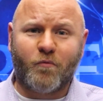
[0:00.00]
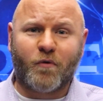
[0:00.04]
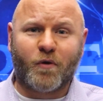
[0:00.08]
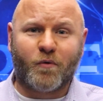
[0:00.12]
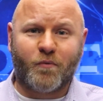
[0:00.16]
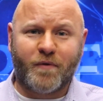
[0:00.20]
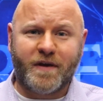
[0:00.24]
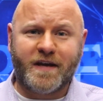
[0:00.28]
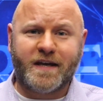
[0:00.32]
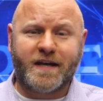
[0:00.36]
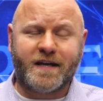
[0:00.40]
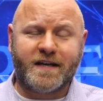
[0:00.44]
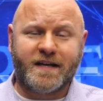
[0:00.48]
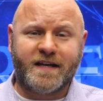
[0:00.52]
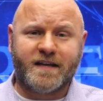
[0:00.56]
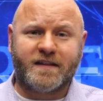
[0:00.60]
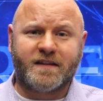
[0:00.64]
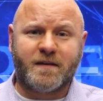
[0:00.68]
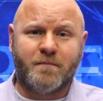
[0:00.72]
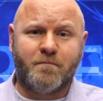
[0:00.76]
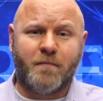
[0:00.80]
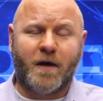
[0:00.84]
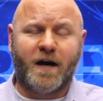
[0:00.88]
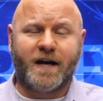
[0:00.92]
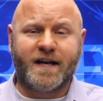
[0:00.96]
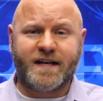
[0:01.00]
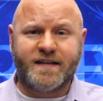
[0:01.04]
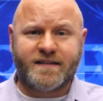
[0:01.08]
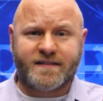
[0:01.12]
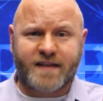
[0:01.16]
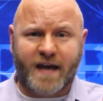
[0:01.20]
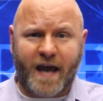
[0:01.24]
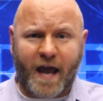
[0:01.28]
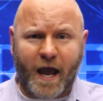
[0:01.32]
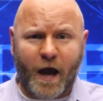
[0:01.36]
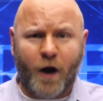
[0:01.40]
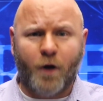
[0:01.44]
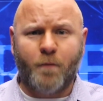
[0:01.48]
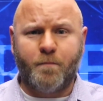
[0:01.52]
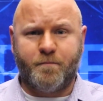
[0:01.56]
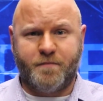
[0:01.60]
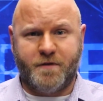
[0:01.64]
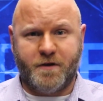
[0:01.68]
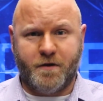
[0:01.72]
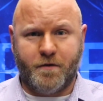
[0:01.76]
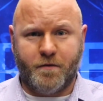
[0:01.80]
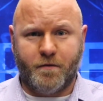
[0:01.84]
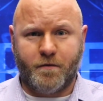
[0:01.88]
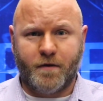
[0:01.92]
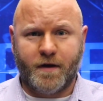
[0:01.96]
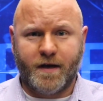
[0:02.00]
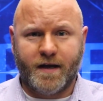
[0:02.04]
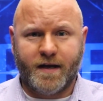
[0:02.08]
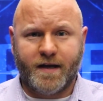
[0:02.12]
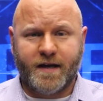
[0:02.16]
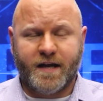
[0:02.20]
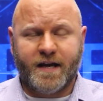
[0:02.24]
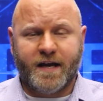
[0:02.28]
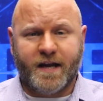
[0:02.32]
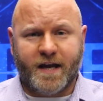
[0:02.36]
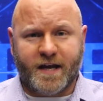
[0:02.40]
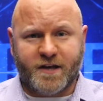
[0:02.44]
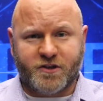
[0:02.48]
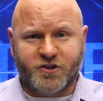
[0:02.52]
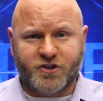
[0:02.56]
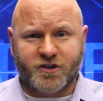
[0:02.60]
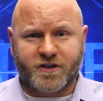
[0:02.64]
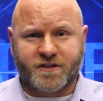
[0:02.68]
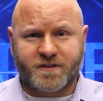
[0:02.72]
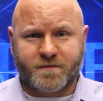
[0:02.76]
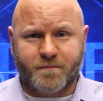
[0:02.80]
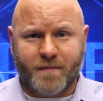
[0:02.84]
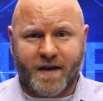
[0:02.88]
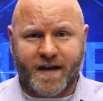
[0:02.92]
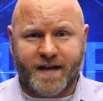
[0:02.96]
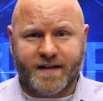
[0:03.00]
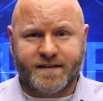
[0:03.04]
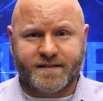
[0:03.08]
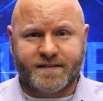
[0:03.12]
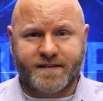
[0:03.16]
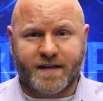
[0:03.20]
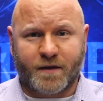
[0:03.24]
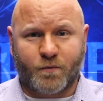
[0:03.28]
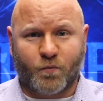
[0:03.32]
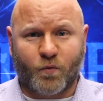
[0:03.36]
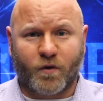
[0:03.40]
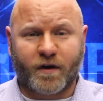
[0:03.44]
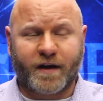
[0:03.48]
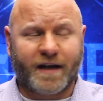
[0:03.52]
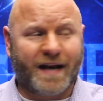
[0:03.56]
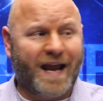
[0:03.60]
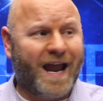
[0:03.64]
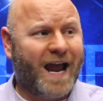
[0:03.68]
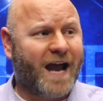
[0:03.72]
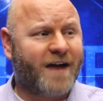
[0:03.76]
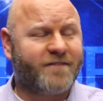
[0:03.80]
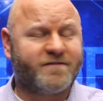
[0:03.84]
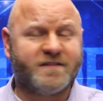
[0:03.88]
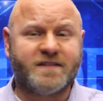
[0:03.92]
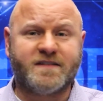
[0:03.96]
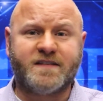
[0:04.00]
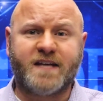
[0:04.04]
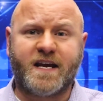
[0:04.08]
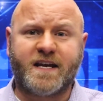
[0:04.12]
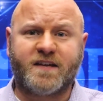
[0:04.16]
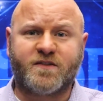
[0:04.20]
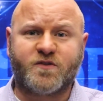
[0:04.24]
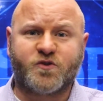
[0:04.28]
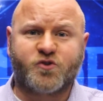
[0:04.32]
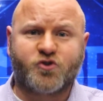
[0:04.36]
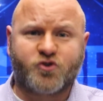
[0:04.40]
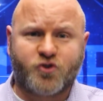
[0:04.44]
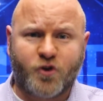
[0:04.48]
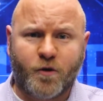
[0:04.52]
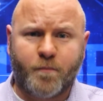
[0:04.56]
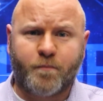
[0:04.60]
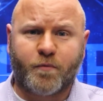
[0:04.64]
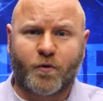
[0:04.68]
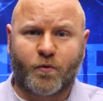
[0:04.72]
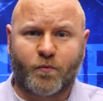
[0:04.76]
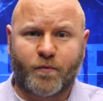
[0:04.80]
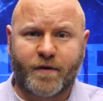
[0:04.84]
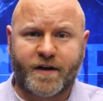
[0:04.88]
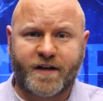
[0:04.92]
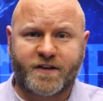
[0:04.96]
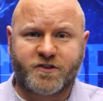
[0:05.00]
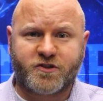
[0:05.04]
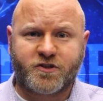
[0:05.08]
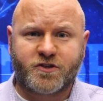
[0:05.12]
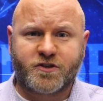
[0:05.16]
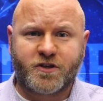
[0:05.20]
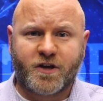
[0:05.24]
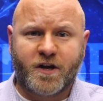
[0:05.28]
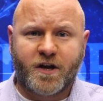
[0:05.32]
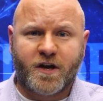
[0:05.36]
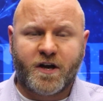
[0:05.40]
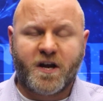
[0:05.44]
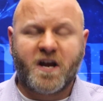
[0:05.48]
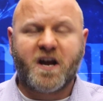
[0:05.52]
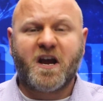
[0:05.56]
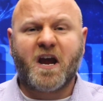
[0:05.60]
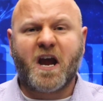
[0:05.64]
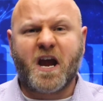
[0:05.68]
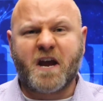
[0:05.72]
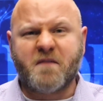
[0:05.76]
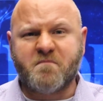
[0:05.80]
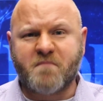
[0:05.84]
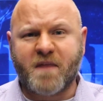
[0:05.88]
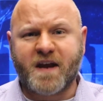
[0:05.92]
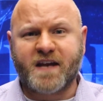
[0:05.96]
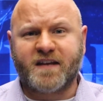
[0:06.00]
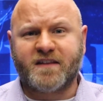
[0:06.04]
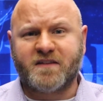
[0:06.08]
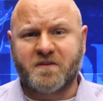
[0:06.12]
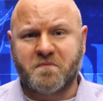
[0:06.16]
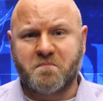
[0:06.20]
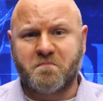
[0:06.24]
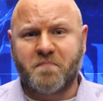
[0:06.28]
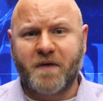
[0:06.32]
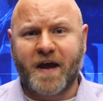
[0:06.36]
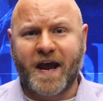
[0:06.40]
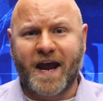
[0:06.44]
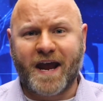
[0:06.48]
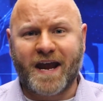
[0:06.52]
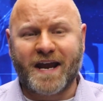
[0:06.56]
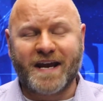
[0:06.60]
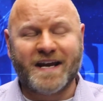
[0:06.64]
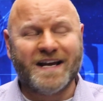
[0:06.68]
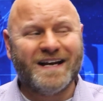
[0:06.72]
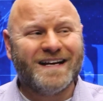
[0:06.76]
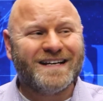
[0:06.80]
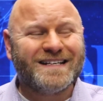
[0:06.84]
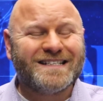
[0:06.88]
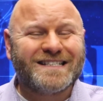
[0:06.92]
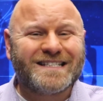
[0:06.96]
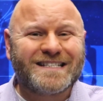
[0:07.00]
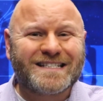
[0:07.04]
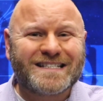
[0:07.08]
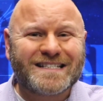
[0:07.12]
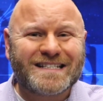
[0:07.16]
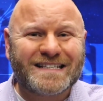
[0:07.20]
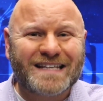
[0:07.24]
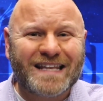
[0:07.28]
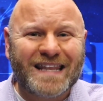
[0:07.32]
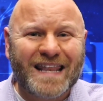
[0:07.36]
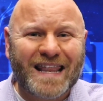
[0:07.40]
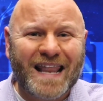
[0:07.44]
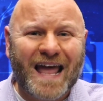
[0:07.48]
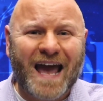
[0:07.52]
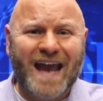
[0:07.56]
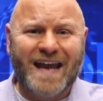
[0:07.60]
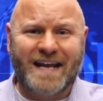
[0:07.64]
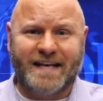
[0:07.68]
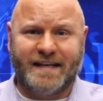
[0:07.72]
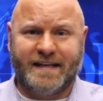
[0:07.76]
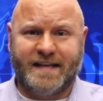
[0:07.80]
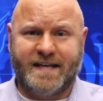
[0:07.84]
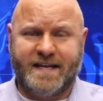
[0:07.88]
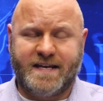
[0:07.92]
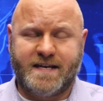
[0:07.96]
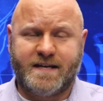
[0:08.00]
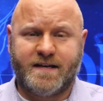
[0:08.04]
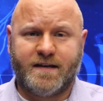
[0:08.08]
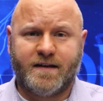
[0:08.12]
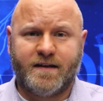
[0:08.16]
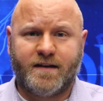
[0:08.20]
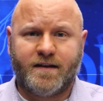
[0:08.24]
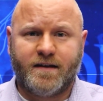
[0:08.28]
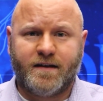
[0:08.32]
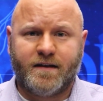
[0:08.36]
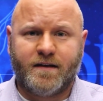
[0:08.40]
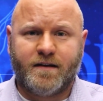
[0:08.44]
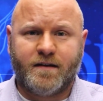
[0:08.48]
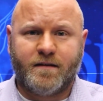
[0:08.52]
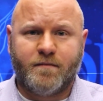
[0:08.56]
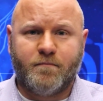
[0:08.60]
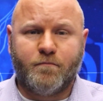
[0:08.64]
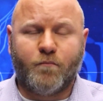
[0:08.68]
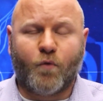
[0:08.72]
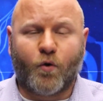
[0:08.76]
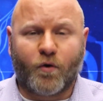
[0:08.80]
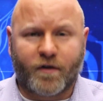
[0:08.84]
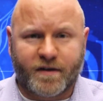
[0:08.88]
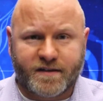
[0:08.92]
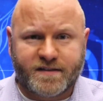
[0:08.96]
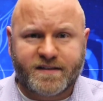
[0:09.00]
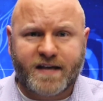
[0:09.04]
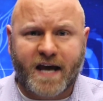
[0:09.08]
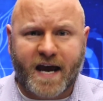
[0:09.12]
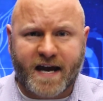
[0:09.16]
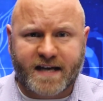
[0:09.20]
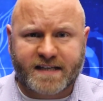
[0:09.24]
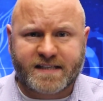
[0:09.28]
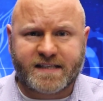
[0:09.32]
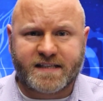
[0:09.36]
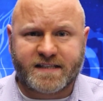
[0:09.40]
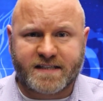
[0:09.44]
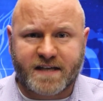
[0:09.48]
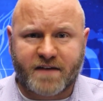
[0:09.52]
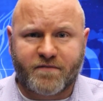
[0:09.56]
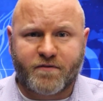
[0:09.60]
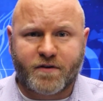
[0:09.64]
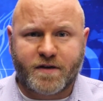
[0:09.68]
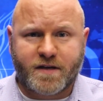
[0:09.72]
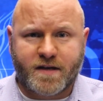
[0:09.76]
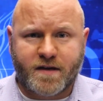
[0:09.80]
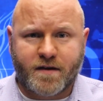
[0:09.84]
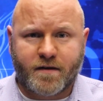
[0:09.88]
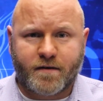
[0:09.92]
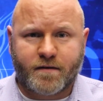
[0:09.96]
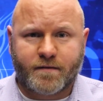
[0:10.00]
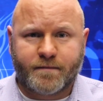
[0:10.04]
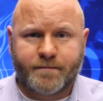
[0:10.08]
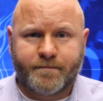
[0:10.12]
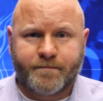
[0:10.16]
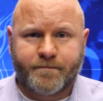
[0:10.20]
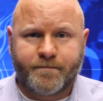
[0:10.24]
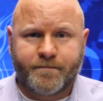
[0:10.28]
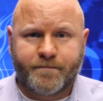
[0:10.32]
where we can get the money to help you. It just means that we're going to have to take the super rich and make them pay slightly more in taxes every year.